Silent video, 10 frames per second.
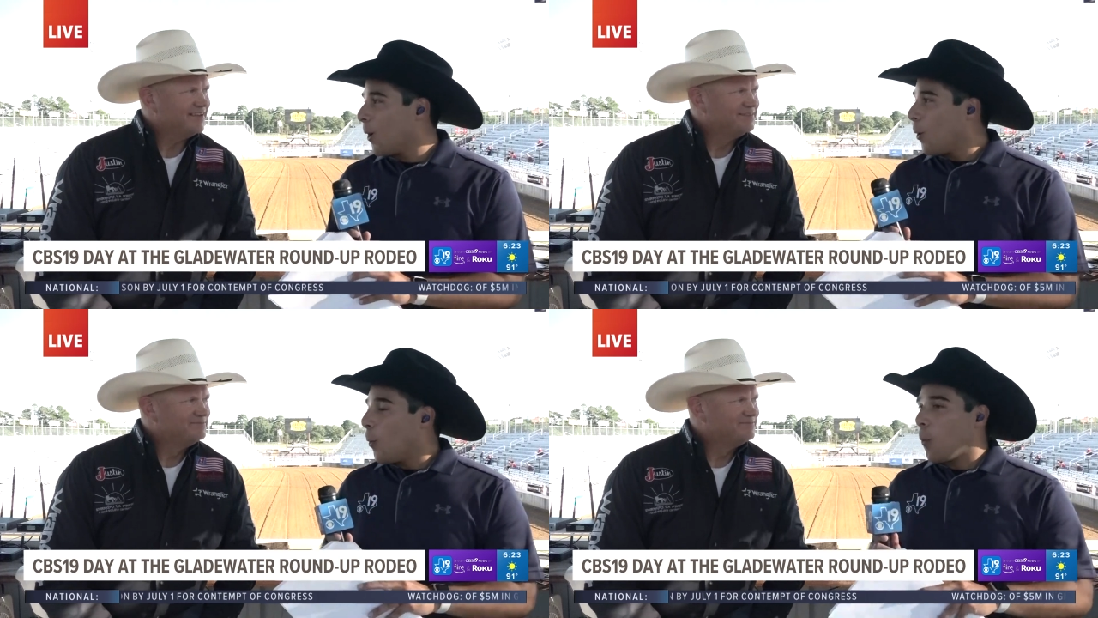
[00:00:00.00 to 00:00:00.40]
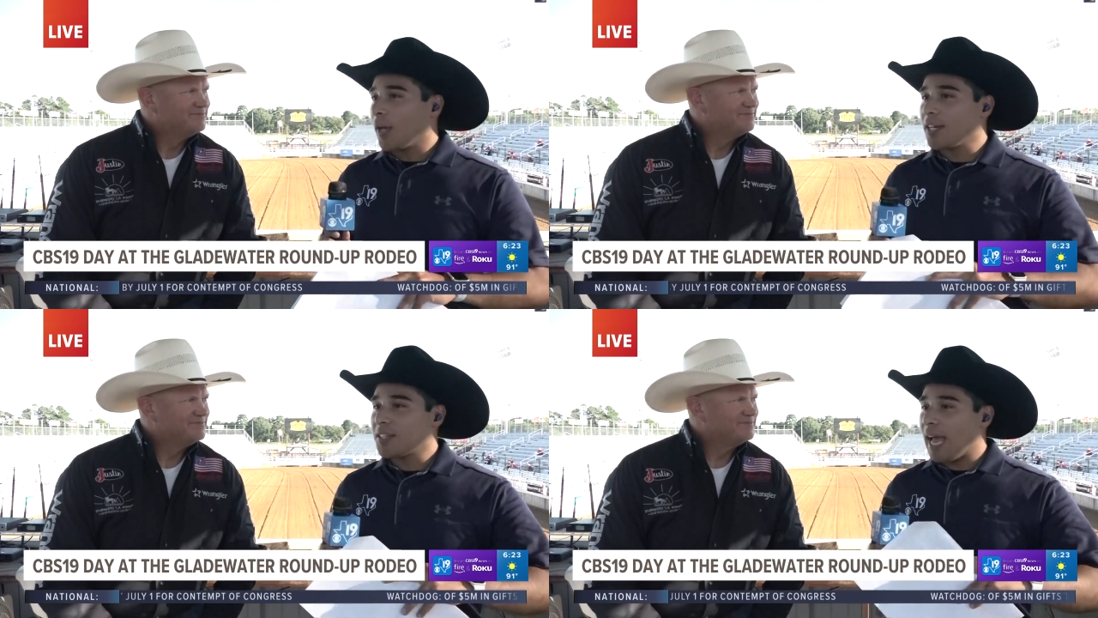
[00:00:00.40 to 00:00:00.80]
Speaker 1: Yeah.
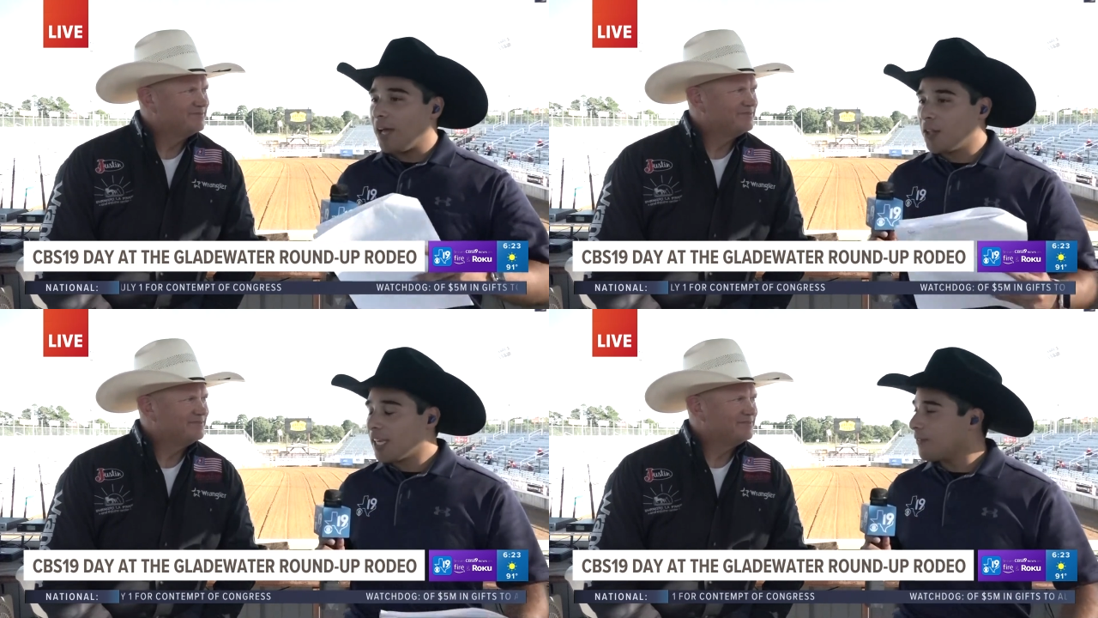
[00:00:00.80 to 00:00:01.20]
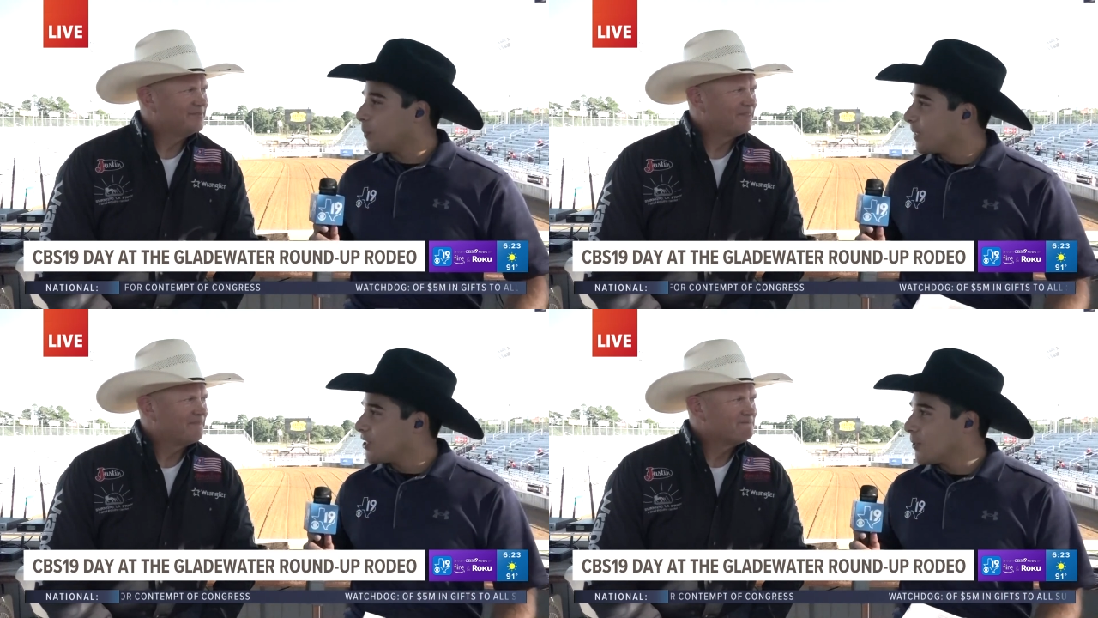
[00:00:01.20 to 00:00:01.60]
Well, guess, how long
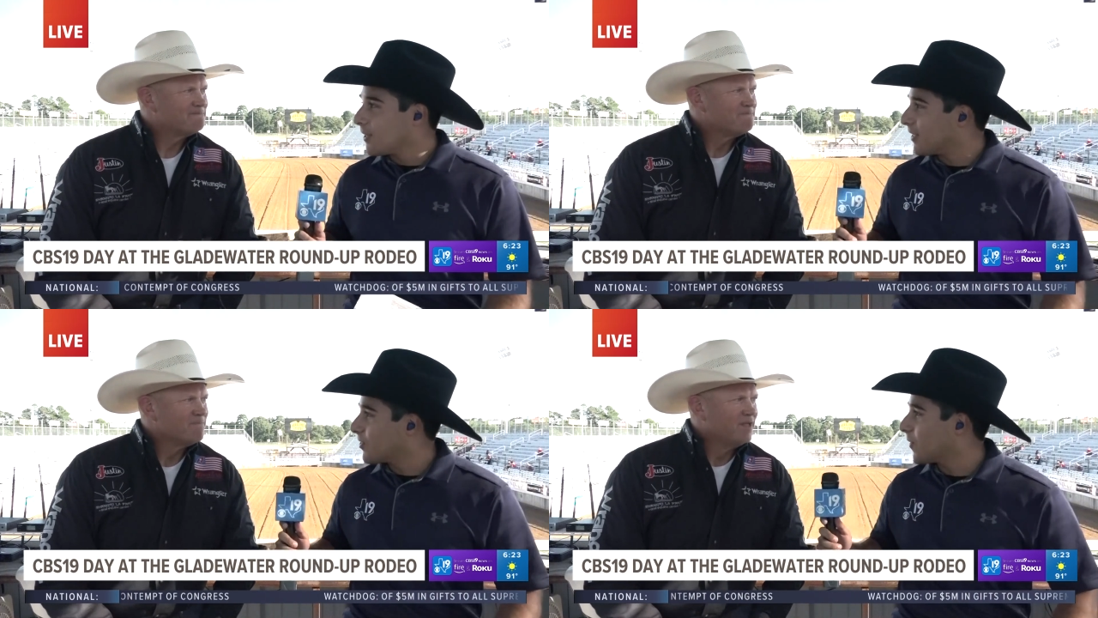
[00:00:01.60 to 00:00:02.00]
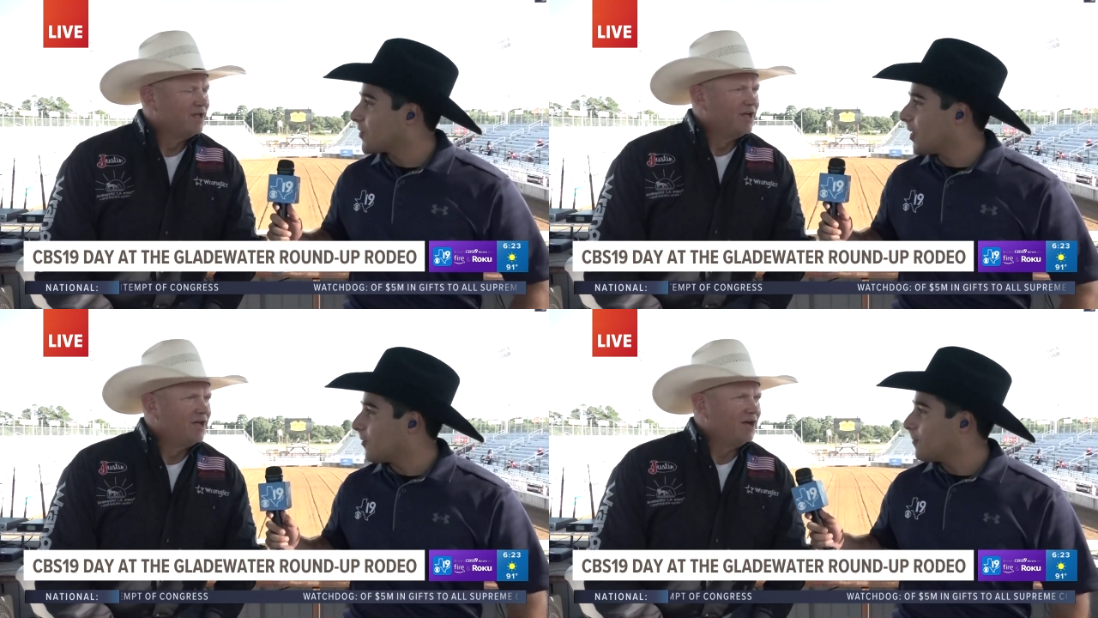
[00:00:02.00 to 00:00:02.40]
have you been doing this,
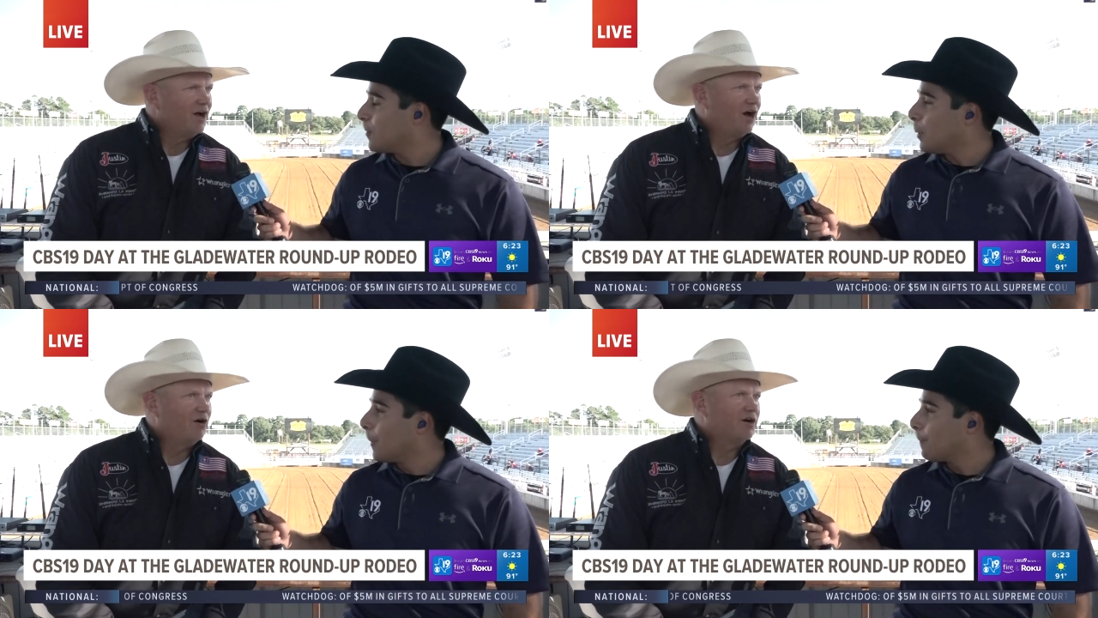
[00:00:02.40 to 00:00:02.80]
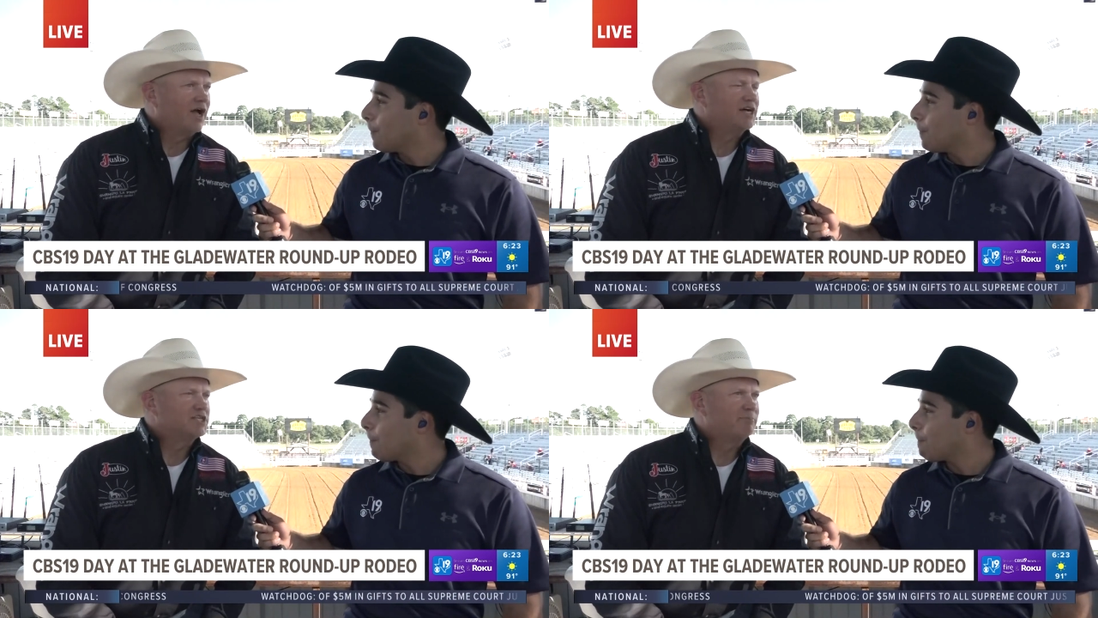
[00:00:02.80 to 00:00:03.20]
first off?
Speaker 2: Oh,
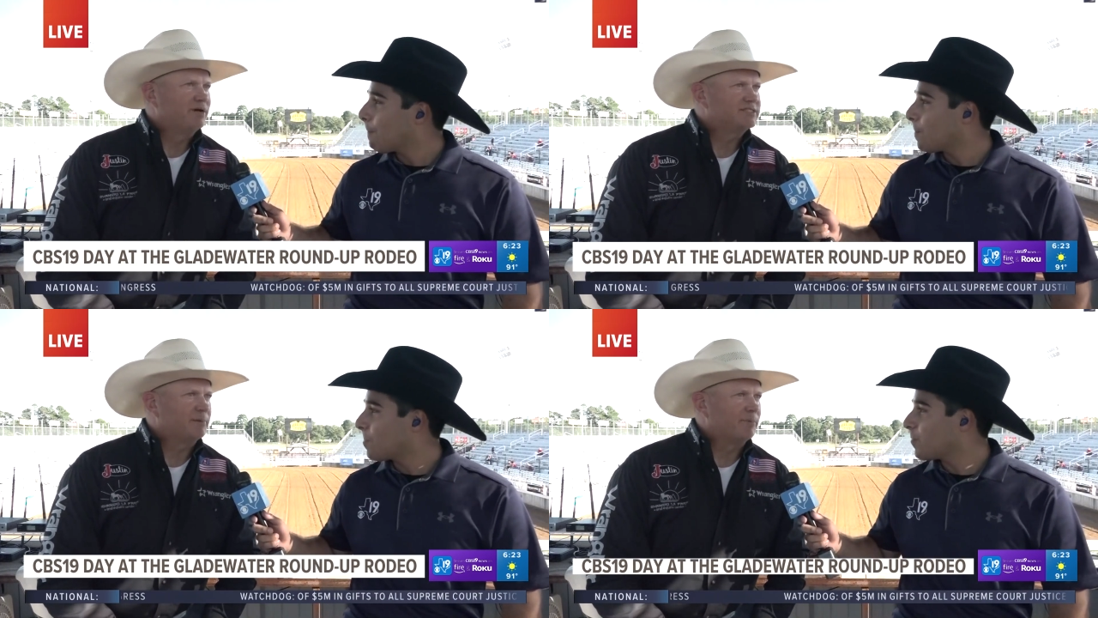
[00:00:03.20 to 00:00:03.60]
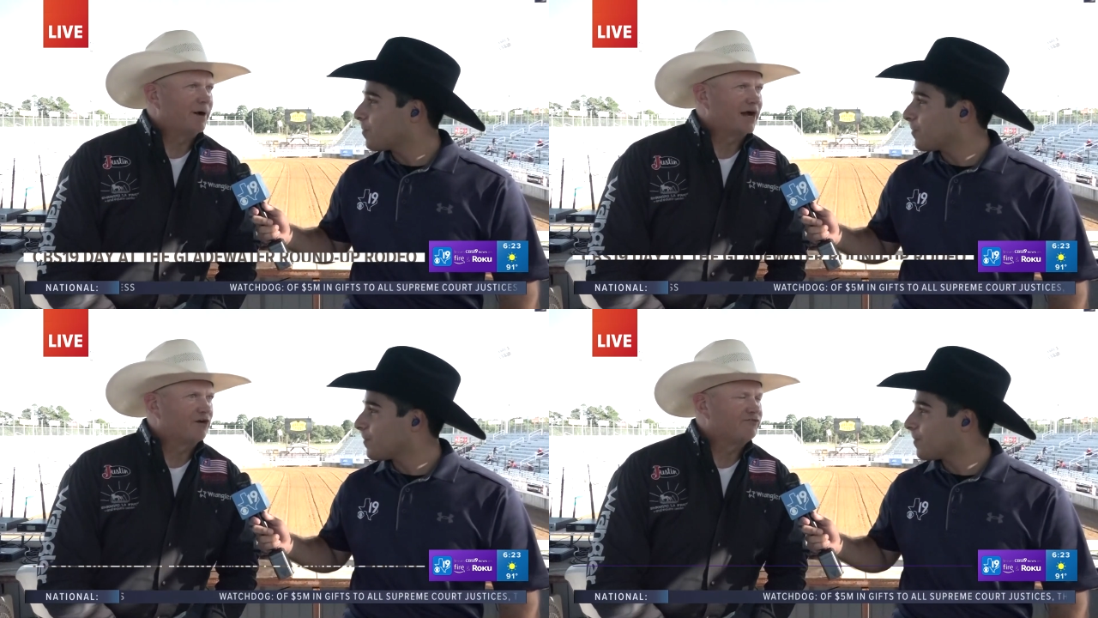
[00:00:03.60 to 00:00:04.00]
gosh, I picked up a
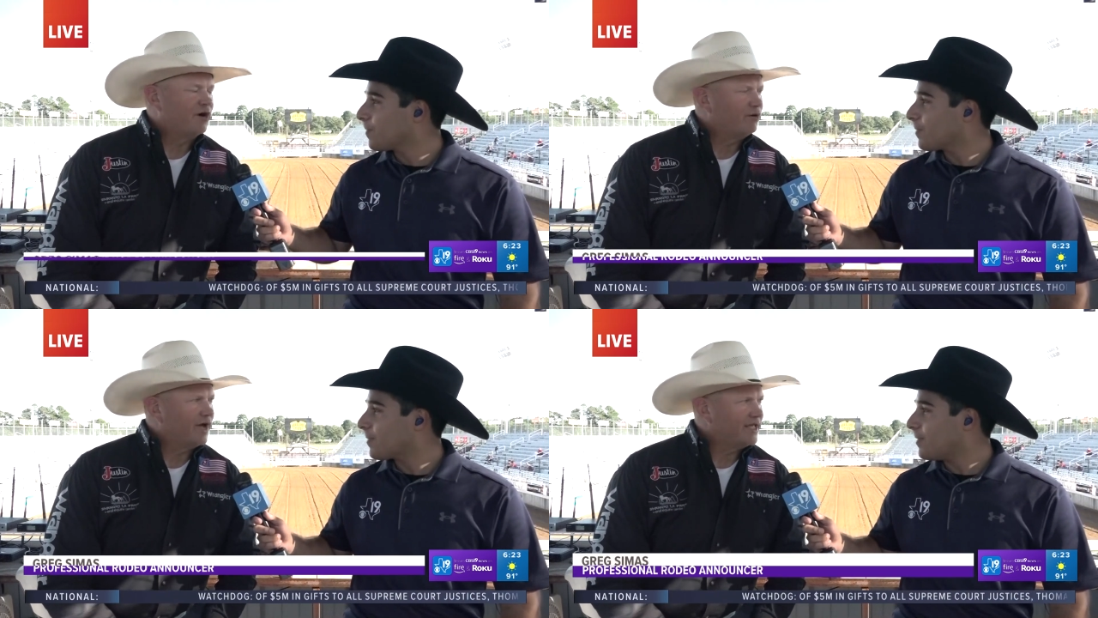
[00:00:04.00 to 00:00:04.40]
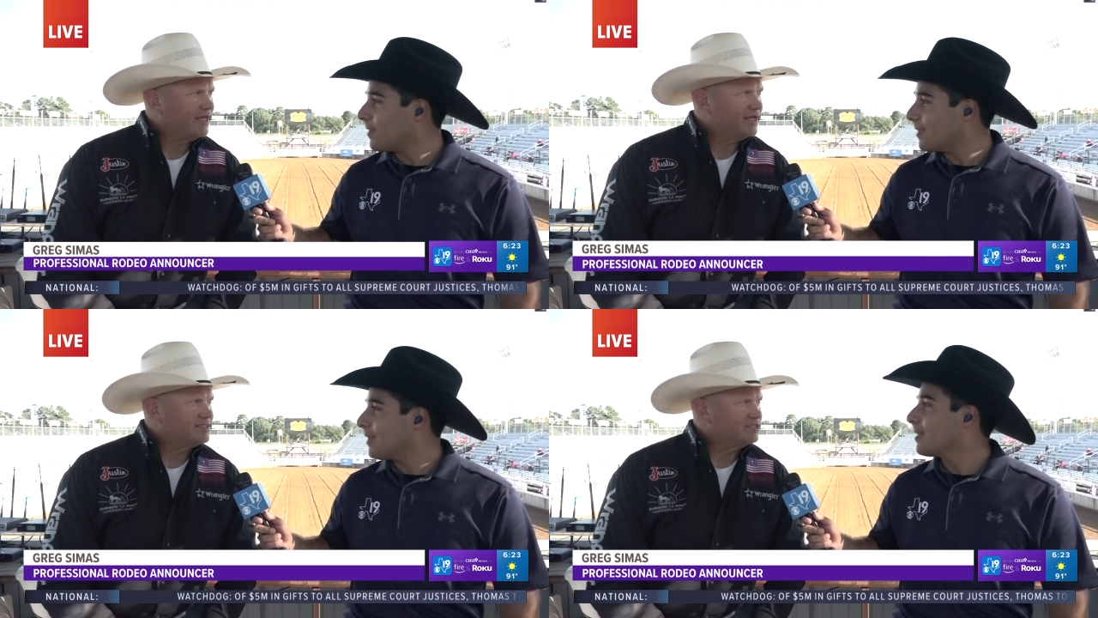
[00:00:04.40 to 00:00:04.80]
microphone, I
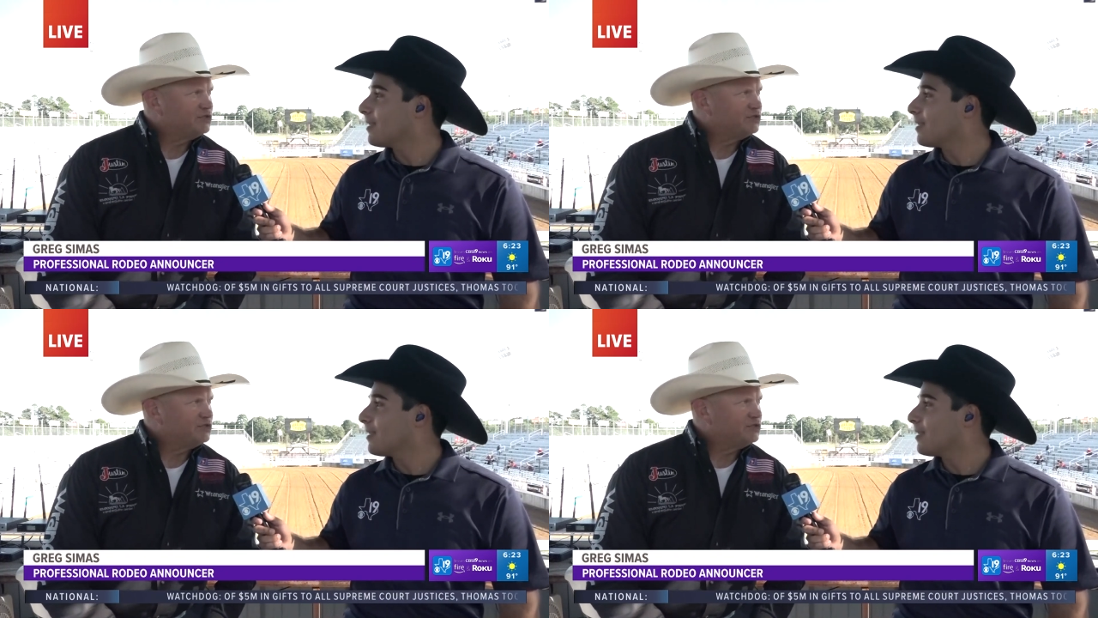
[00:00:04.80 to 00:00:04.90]
guess, in